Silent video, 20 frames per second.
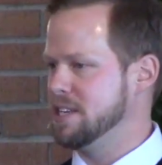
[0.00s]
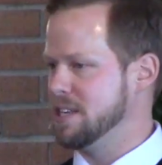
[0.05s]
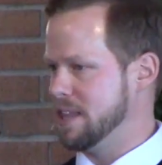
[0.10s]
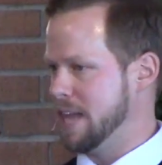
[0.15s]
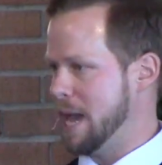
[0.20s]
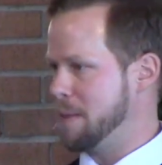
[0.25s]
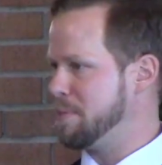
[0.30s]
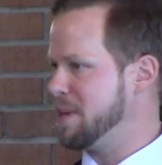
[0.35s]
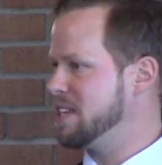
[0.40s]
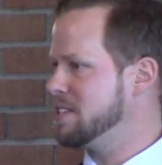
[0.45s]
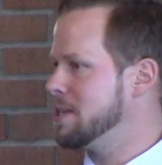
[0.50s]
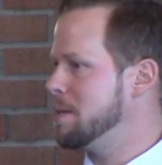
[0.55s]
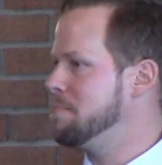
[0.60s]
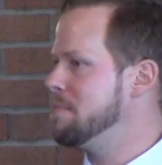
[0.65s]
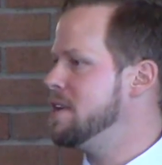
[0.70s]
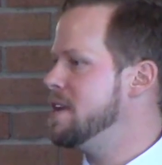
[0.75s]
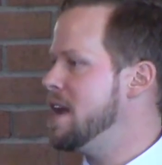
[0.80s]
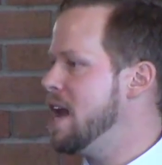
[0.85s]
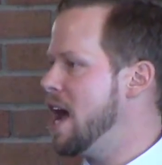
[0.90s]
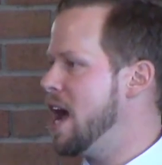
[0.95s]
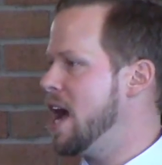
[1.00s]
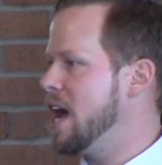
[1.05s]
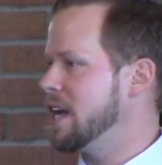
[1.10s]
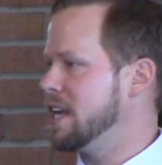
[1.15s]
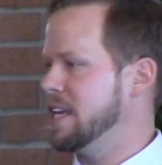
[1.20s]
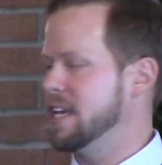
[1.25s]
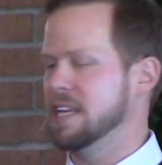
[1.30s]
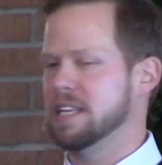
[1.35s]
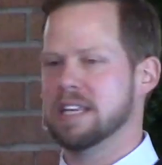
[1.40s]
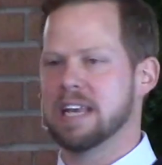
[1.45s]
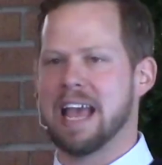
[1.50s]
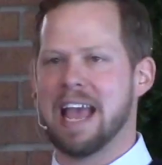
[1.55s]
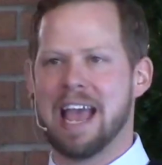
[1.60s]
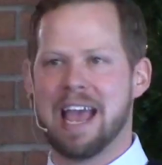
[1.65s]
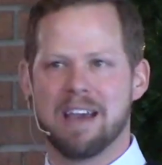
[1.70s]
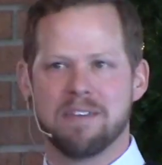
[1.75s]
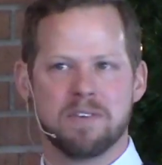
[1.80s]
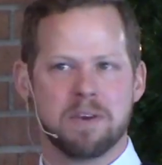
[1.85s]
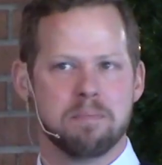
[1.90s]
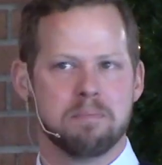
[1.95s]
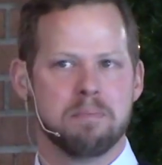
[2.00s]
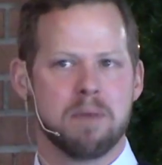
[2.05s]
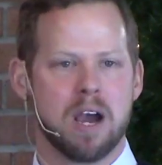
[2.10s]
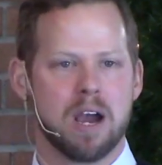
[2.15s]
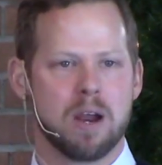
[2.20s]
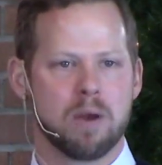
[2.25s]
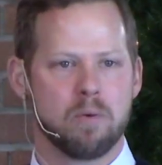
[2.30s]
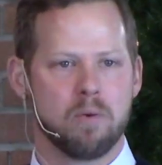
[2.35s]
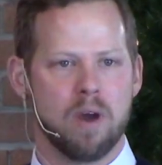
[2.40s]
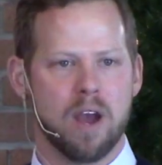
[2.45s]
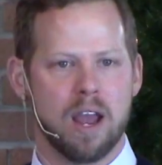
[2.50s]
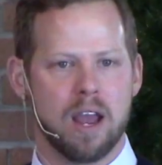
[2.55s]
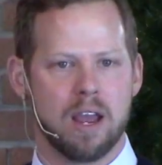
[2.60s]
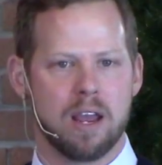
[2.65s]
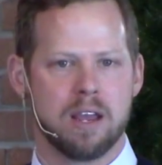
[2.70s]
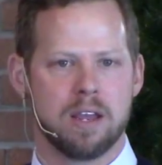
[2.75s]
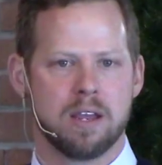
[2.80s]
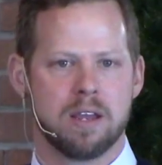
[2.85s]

into that because I'm not getting to have it my way.